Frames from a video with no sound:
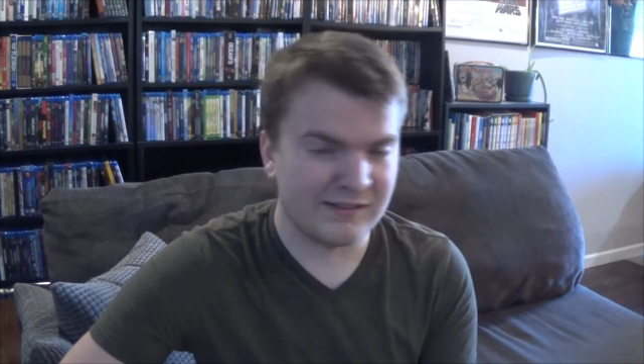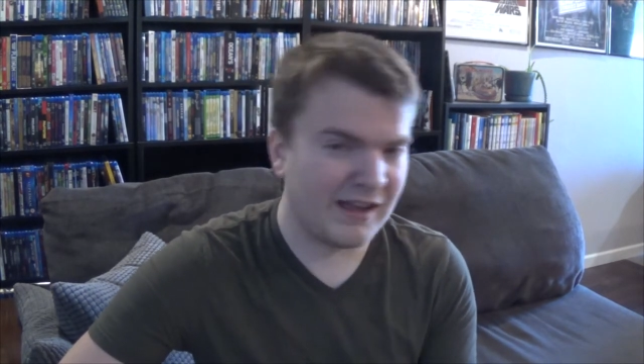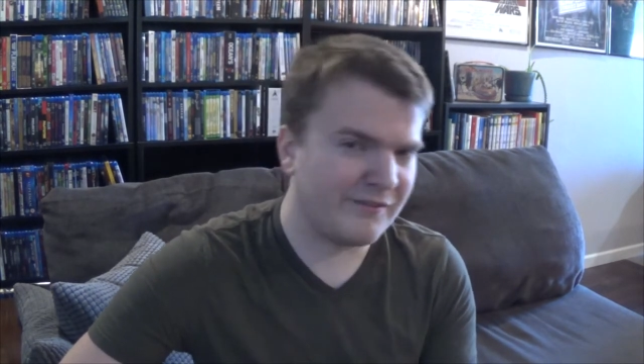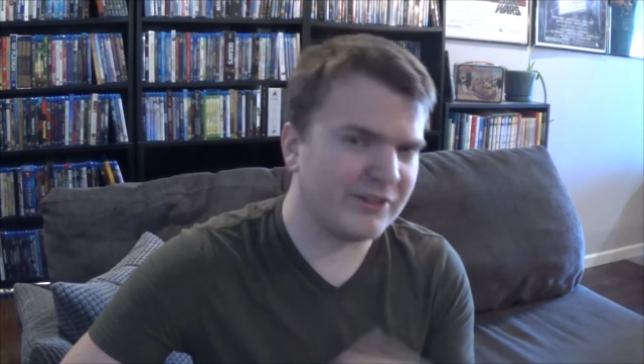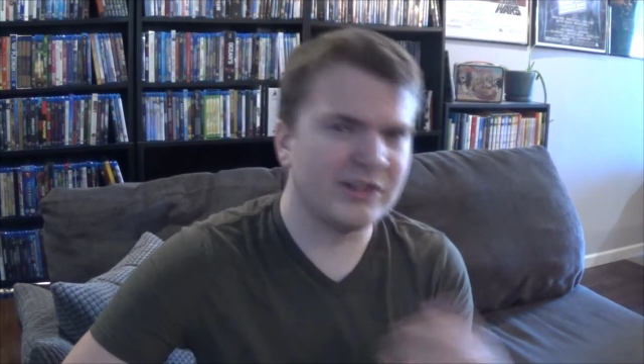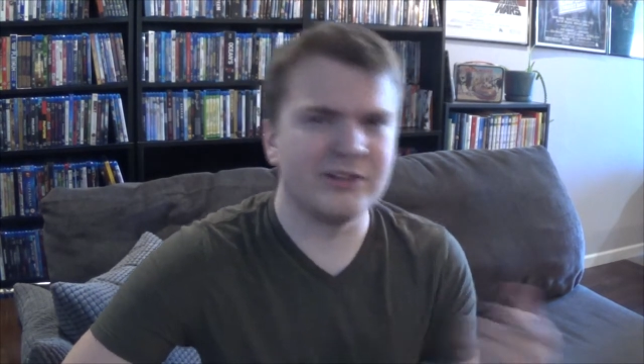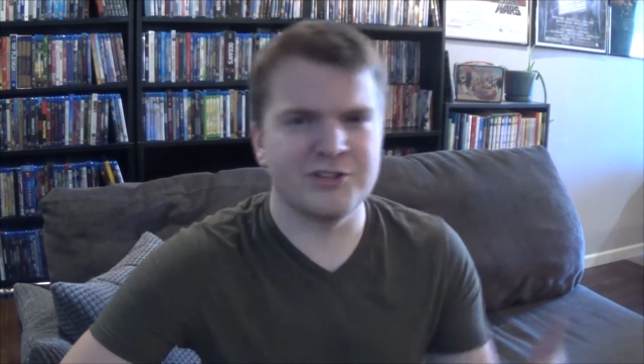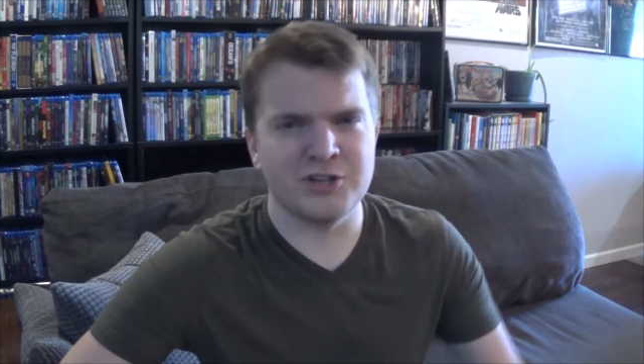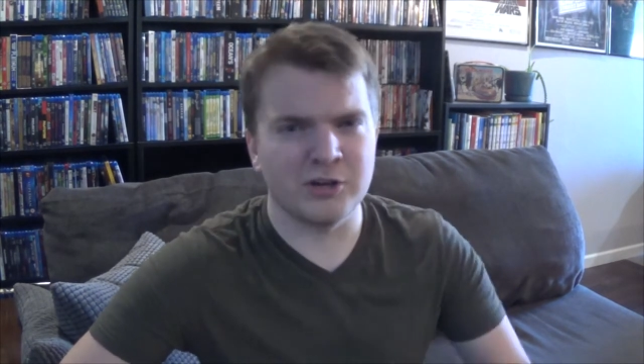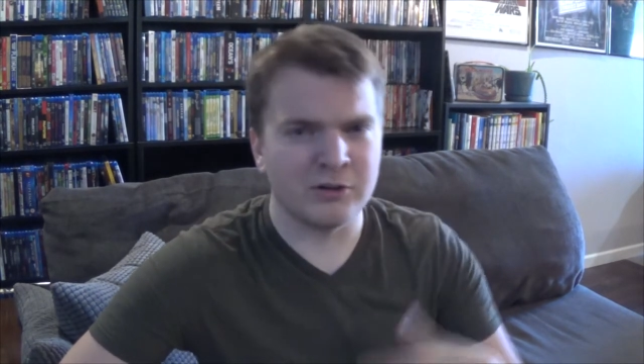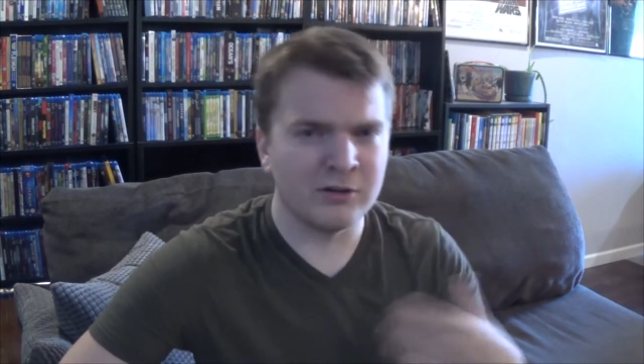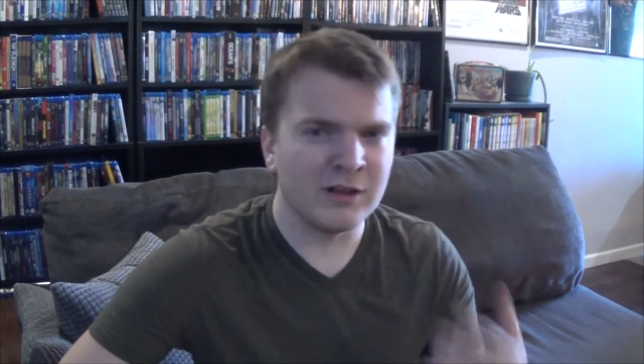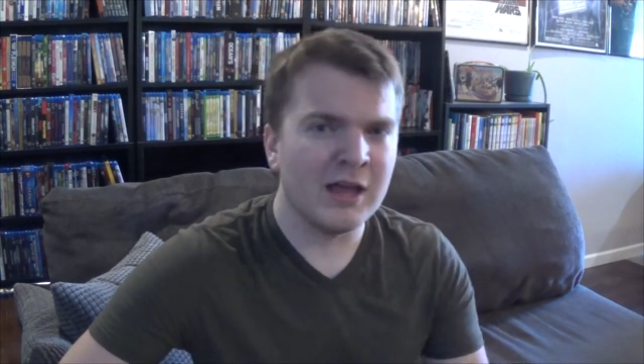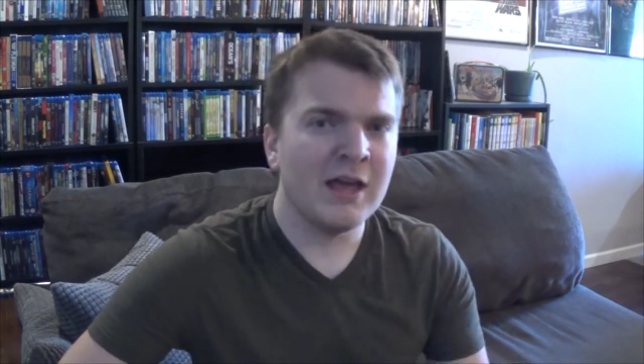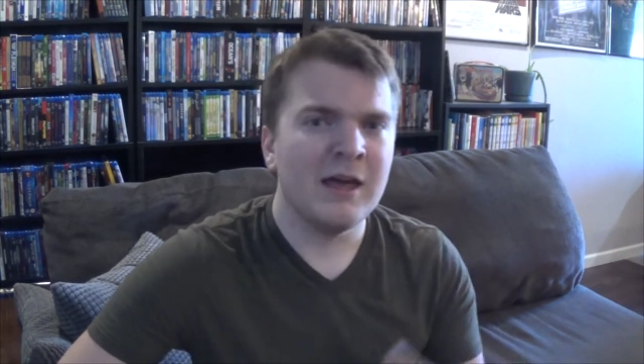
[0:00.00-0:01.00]
having to
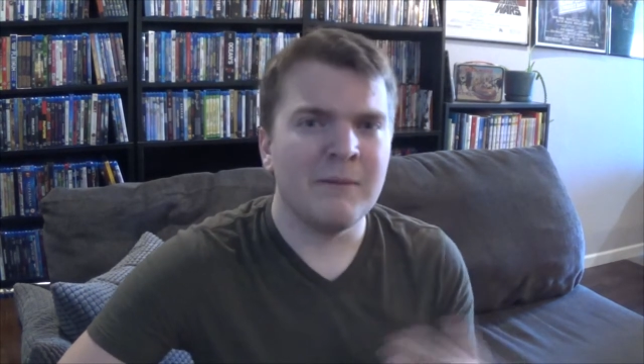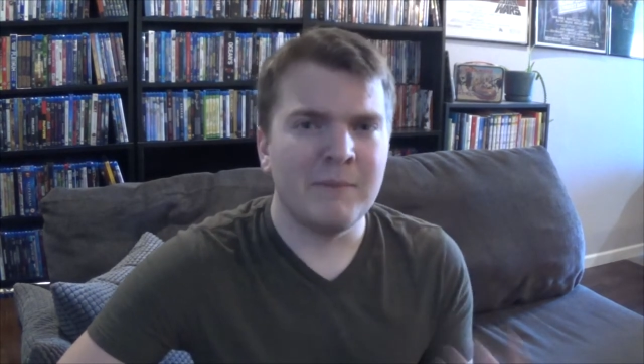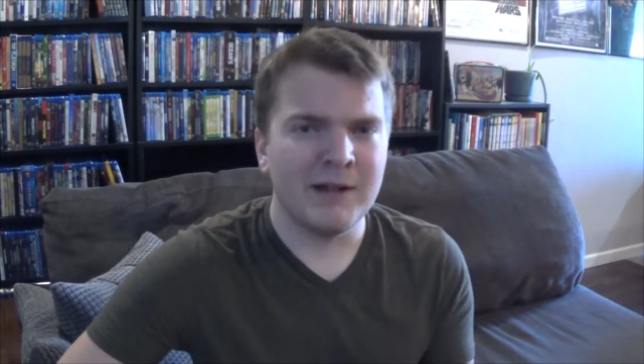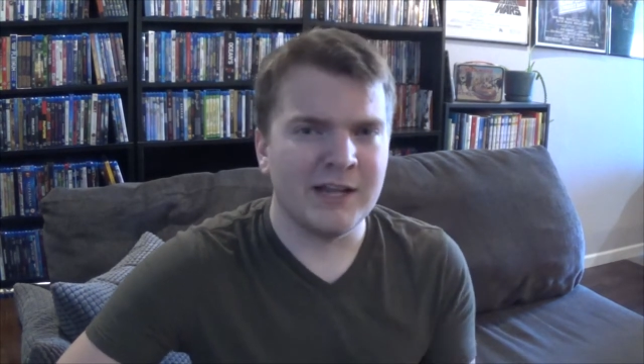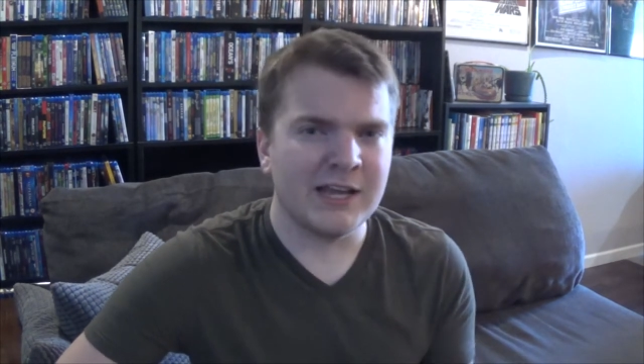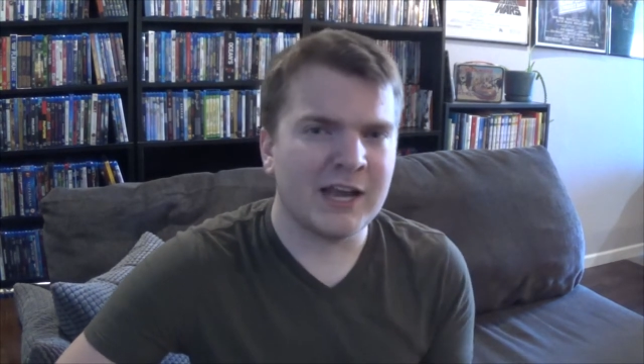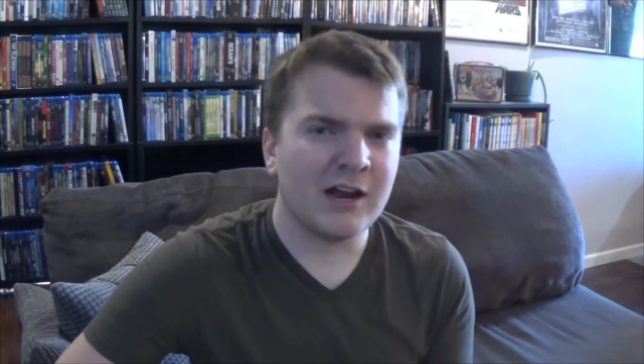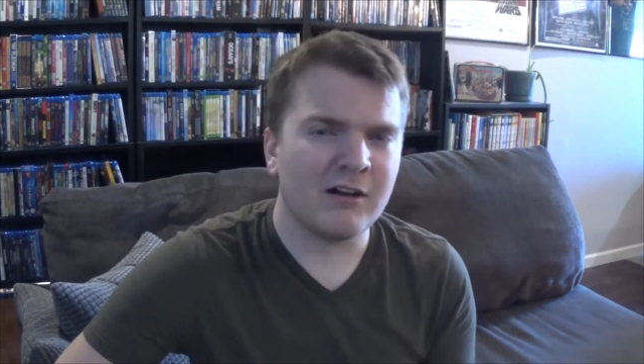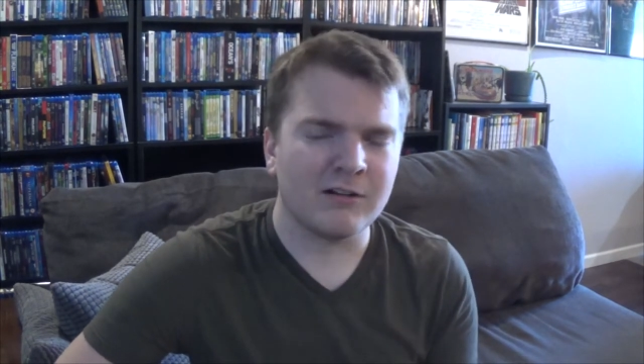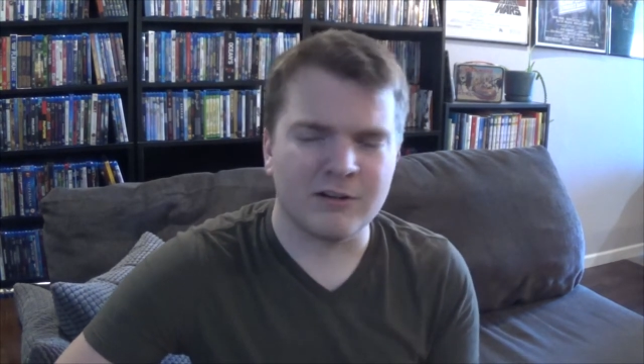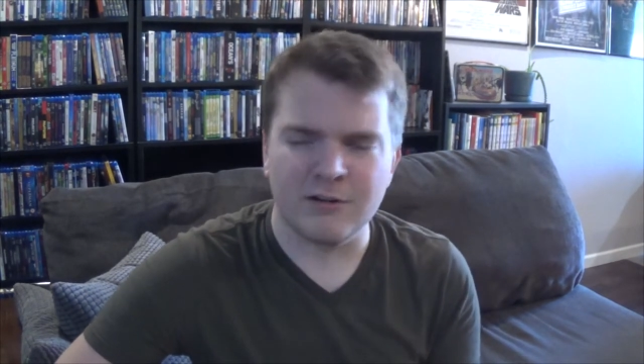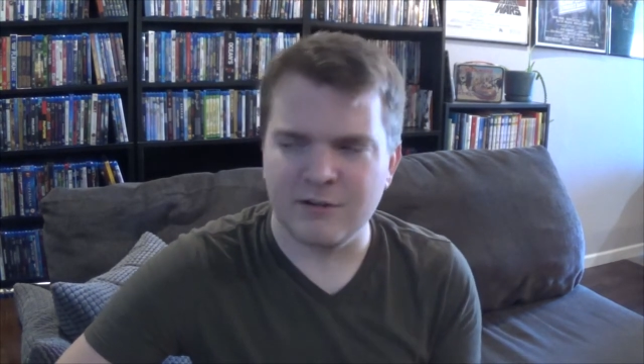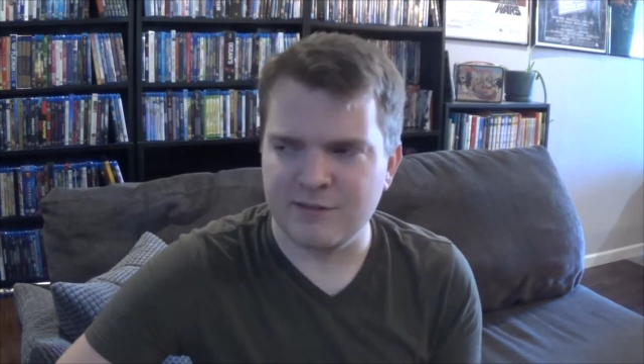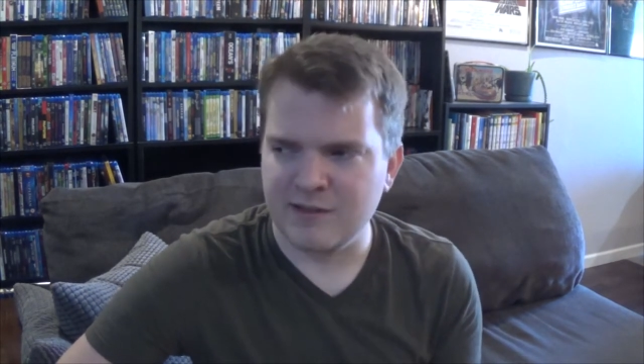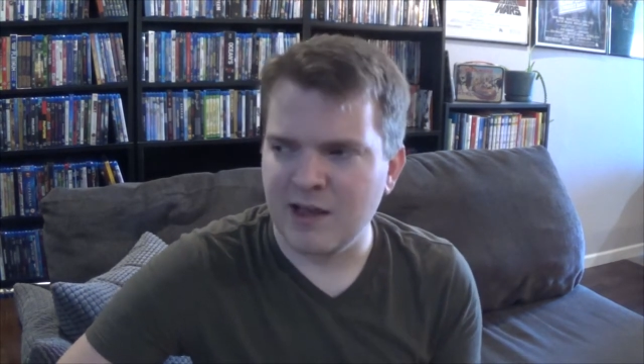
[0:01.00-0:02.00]
juggle many
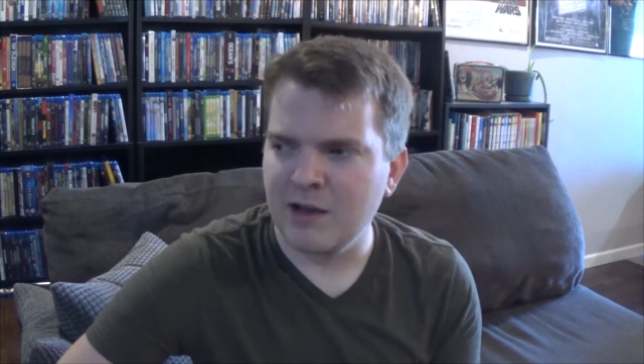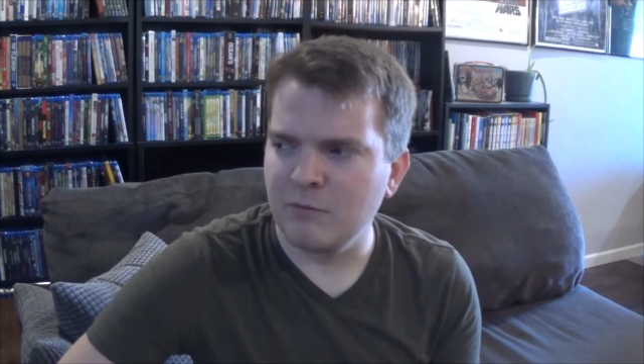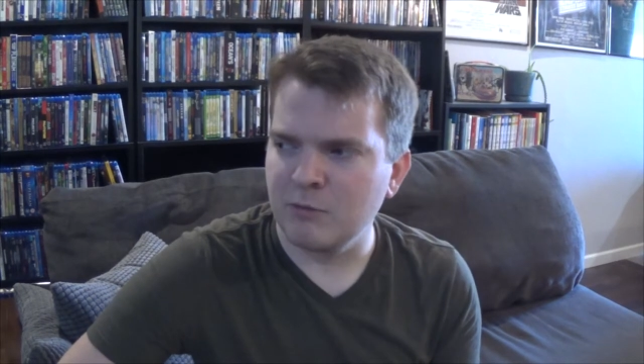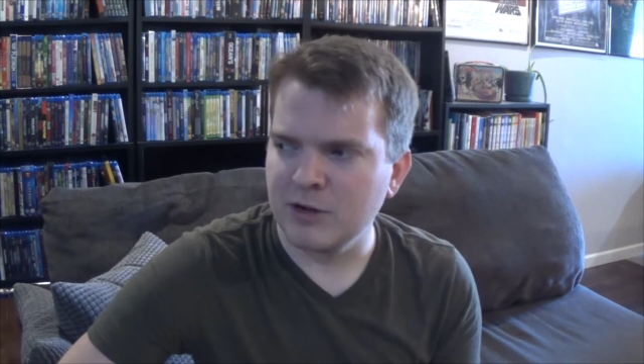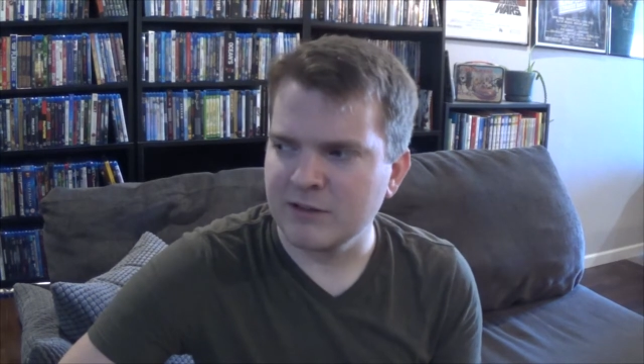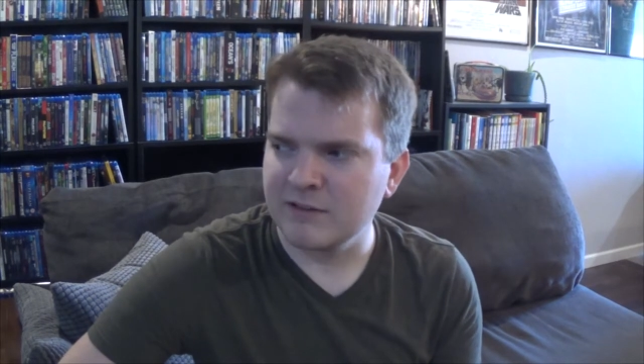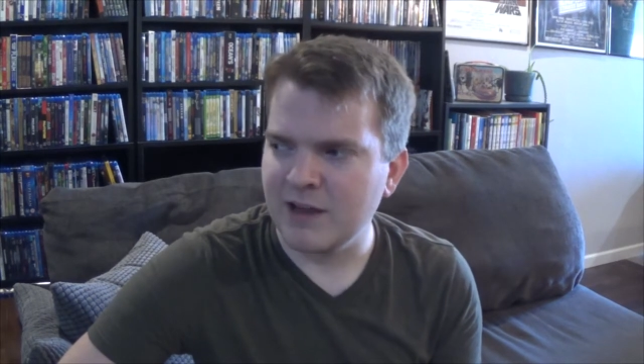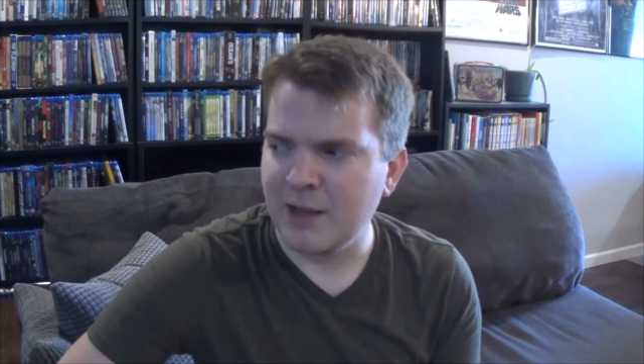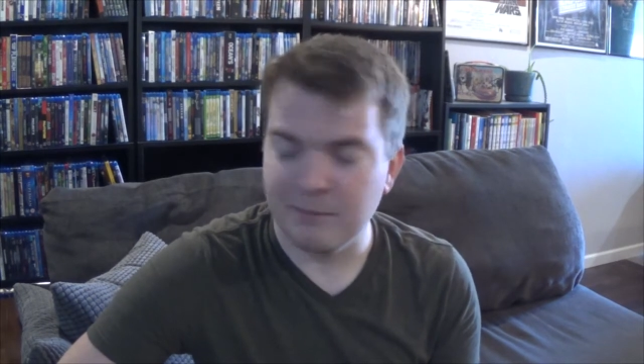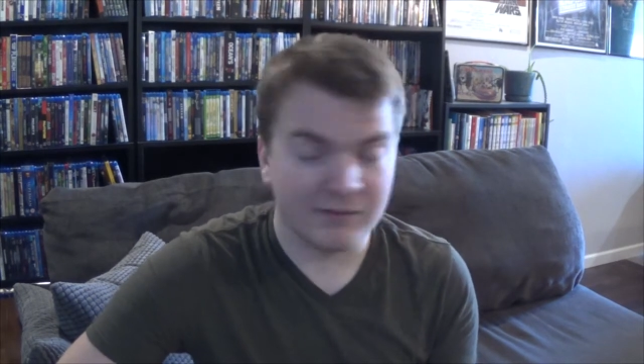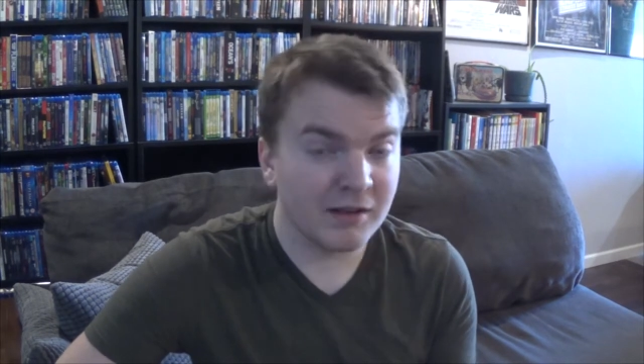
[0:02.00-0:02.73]
characters at one time,